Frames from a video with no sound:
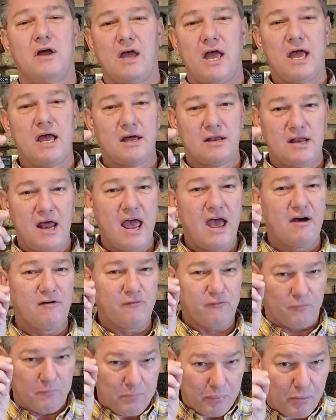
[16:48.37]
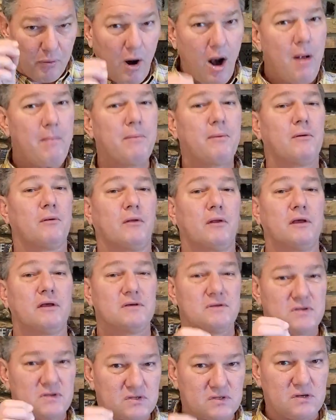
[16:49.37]
and have properly
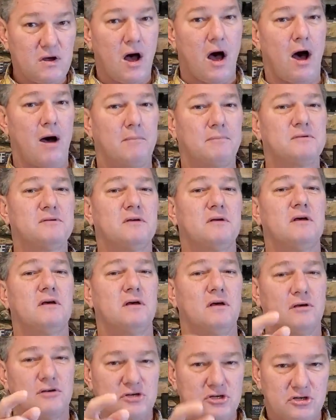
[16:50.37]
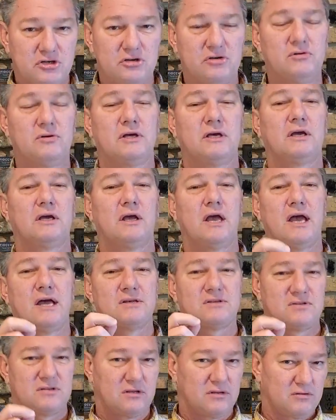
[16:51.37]
stopped shooting
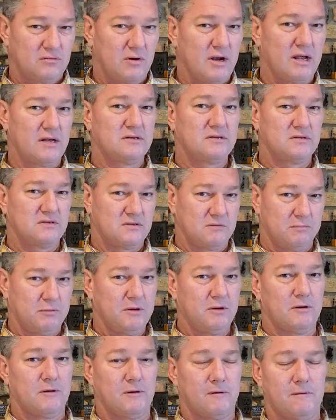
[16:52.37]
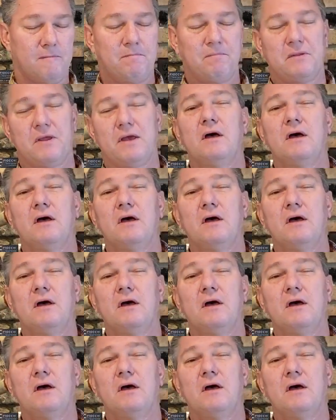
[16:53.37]
as the threat disappeared.